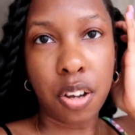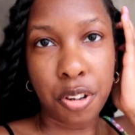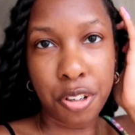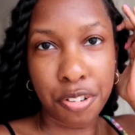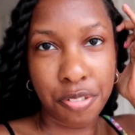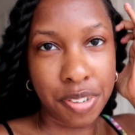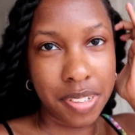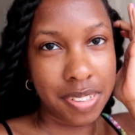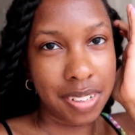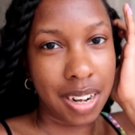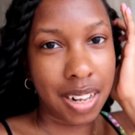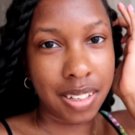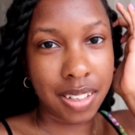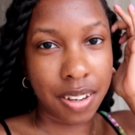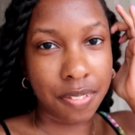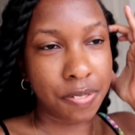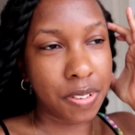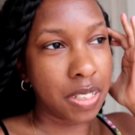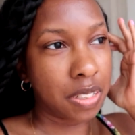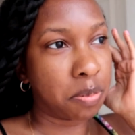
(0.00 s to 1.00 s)
The only reason I
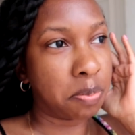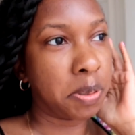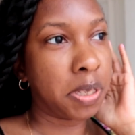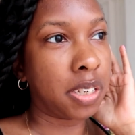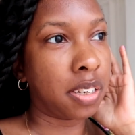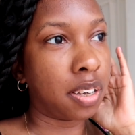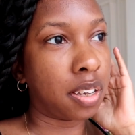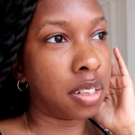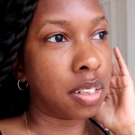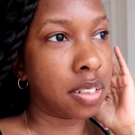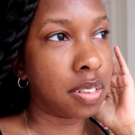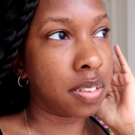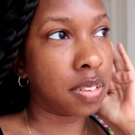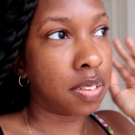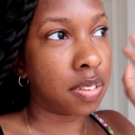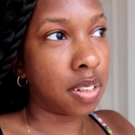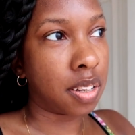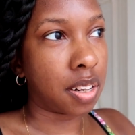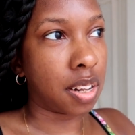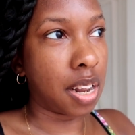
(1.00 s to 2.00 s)
left is
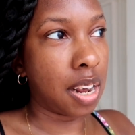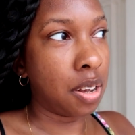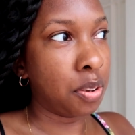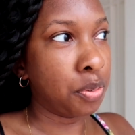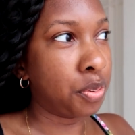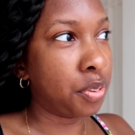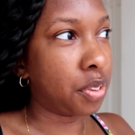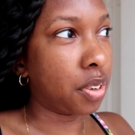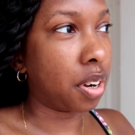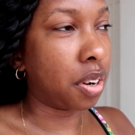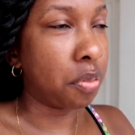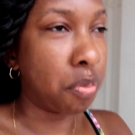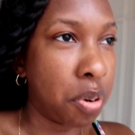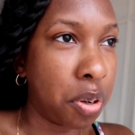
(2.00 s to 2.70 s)
because the clouds started